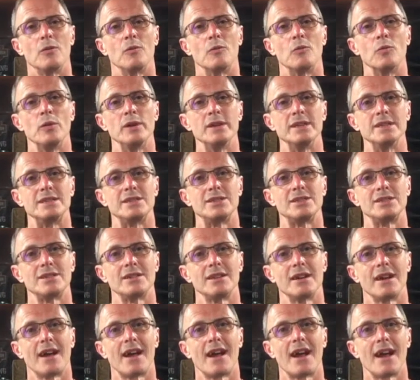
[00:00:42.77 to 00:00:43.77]

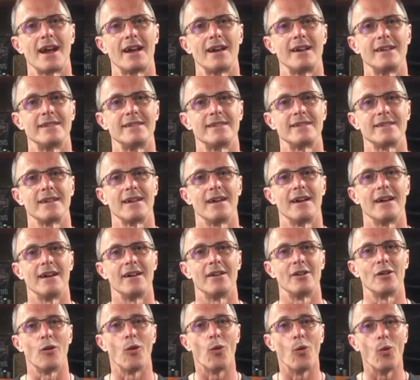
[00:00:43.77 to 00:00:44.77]
which has
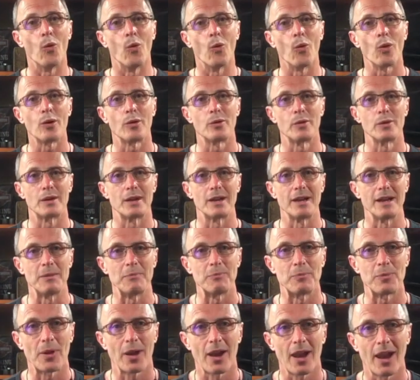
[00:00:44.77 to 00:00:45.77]
an awkwardly
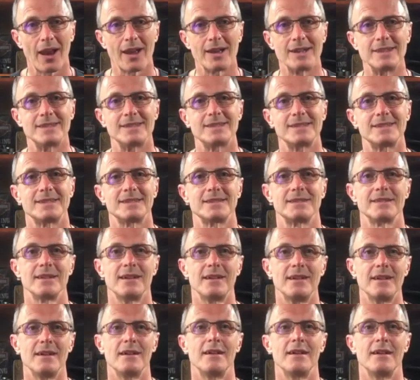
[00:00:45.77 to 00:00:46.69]
placed